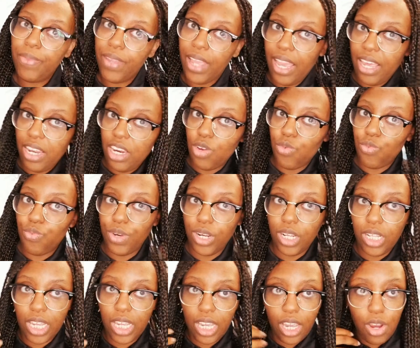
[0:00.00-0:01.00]
and it
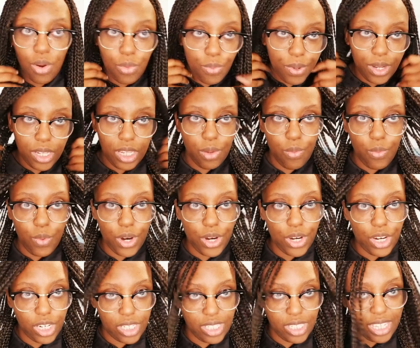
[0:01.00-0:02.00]
really
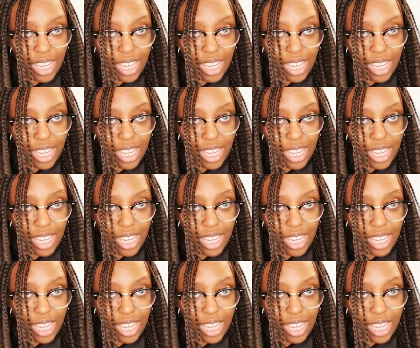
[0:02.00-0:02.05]
works.